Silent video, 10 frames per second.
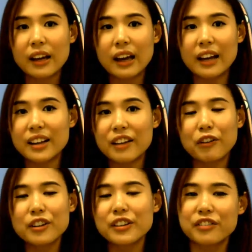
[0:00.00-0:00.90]
And
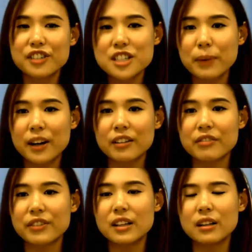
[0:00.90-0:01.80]
therefore, the first part of
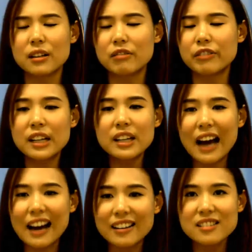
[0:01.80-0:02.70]
it, really
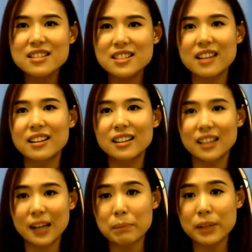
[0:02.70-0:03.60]
understanding the
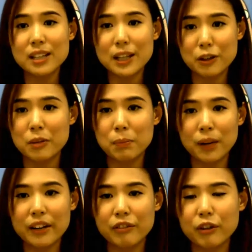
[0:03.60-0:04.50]
company that you're
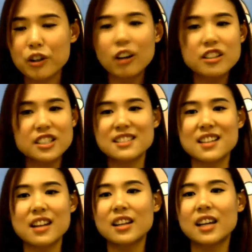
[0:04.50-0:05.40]
applying for, not just
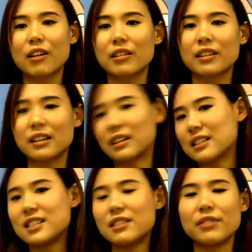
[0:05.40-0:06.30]
sending out a
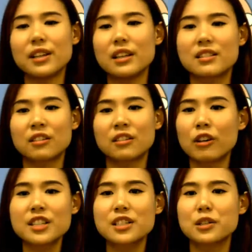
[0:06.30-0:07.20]
CV, not
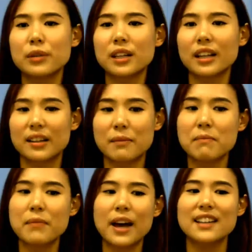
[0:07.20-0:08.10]
just doing like a
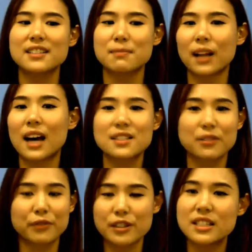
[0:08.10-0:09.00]
mass blast of
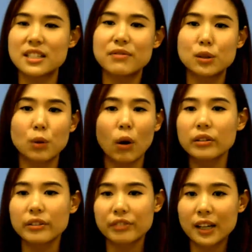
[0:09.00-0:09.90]
your CV to all
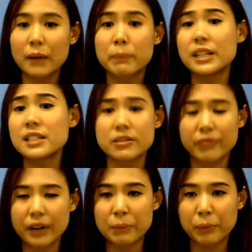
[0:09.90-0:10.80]
different companies is very
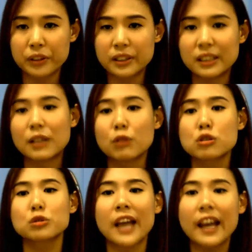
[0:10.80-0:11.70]
important, and also
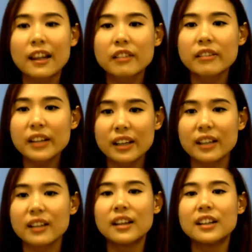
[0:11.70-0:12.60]
tailoring it
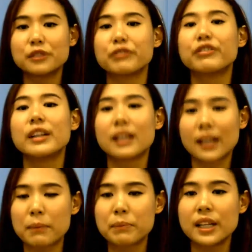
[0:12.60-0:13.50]
to fit the
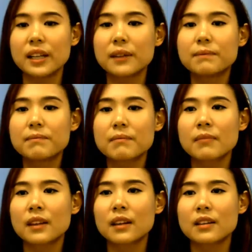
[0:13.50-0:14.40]
company.
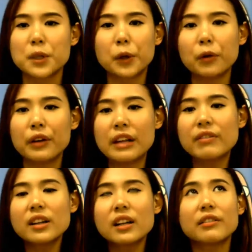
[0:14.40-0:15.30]
So
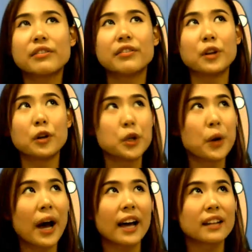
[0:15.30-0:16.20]
even if, you know, you
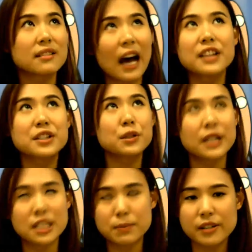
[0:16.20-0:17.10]
had high school
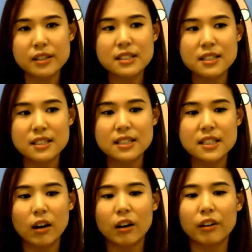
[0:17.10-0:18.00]
experiences
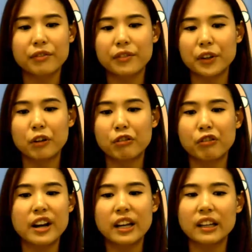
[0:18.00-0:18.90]
of, you know,
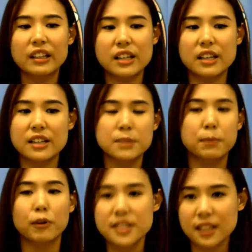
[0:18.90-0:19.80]
running the
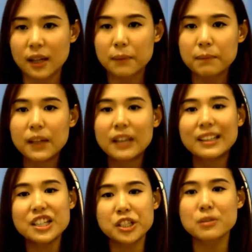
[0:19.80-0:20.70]
sports club, that
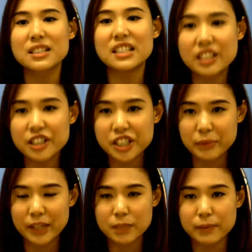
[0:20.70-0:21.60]
shows leadership
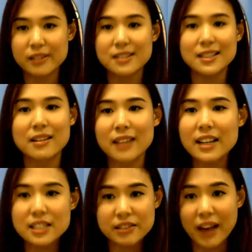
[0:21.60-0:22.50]
experience, and that is
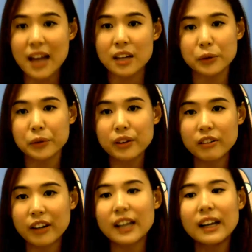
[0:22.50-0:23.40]
valued,
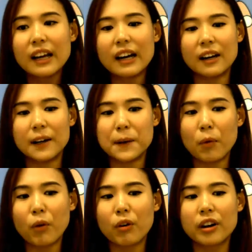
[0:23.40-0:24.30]
right?
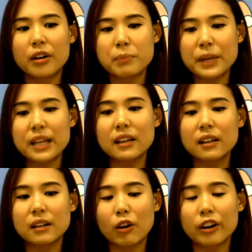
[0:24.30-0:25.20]
Or
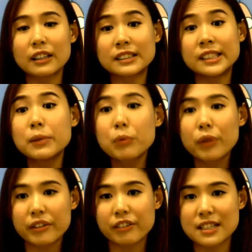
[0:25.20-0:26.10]
teamwork,
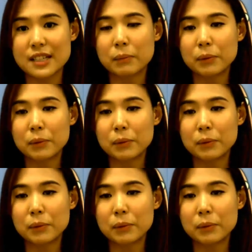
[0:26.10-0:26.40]
for example.